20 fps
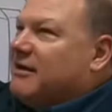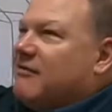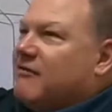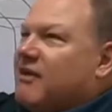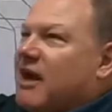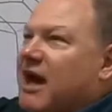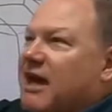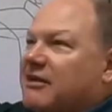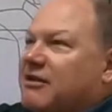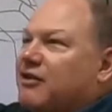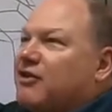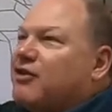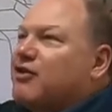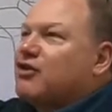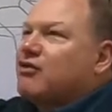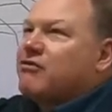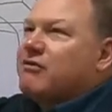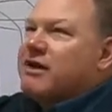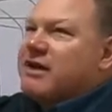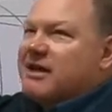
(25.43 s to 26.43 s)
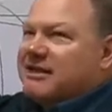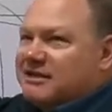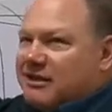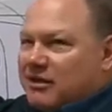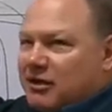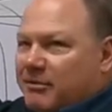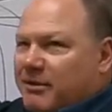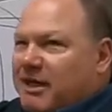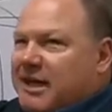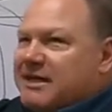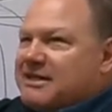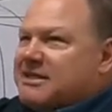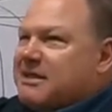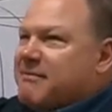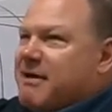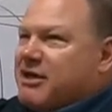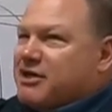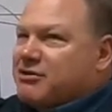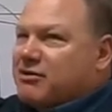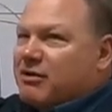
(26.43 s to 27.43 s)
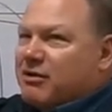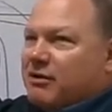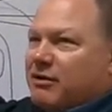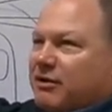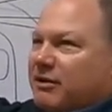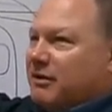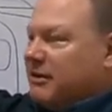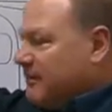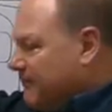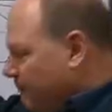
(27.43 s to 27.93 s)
you've got the three. It's a little bit asymmetrical.